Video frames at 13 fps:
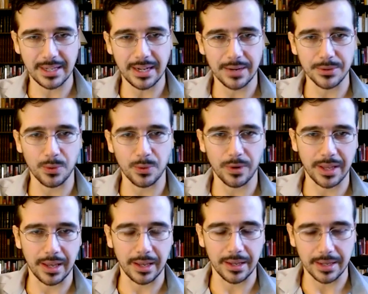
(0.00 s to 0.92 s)
I was
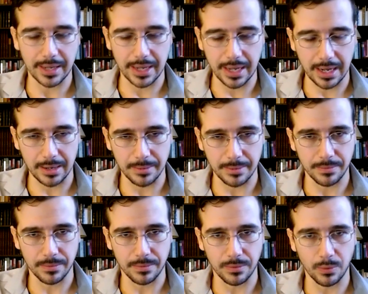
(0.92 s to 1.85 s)
working
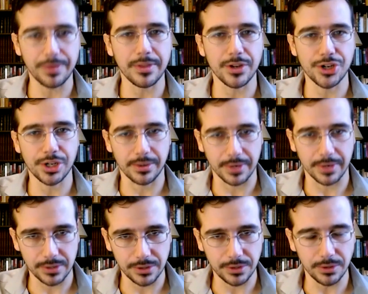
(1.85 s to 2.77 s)
with the Schiller
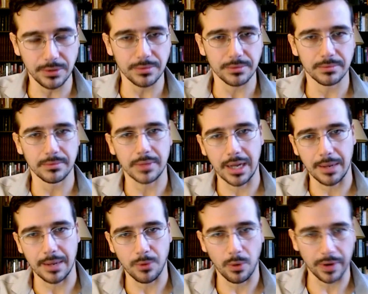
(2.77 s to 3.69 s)
Institute,
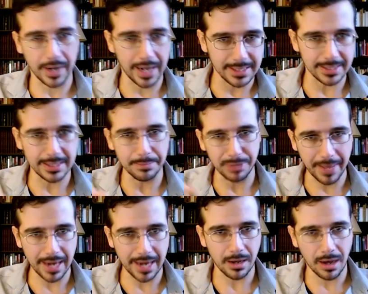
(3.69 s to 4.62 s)
organizing
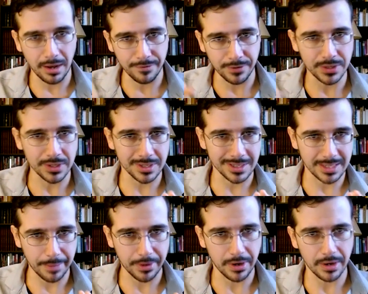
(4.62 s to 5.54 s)
diplomatic conferences and
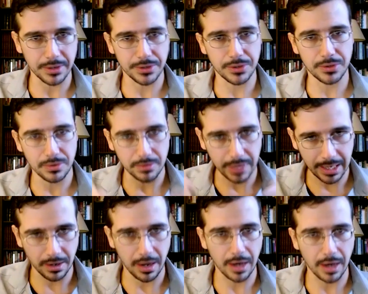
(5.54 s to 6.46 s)
seminars
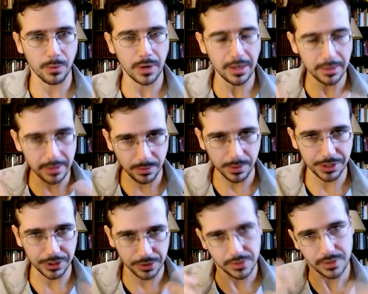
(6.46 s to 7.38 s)
in Ottawa,
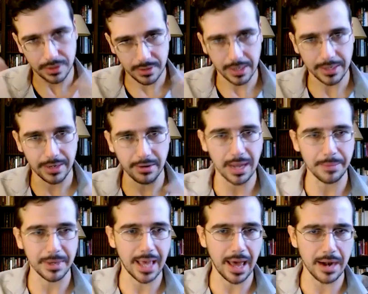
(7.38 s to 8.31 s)
which is here I am
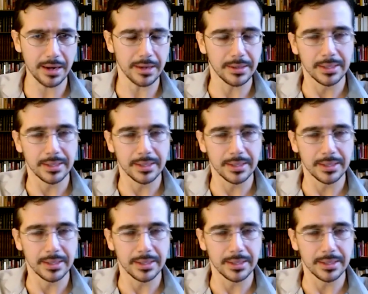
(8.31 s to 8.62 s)
in Canada,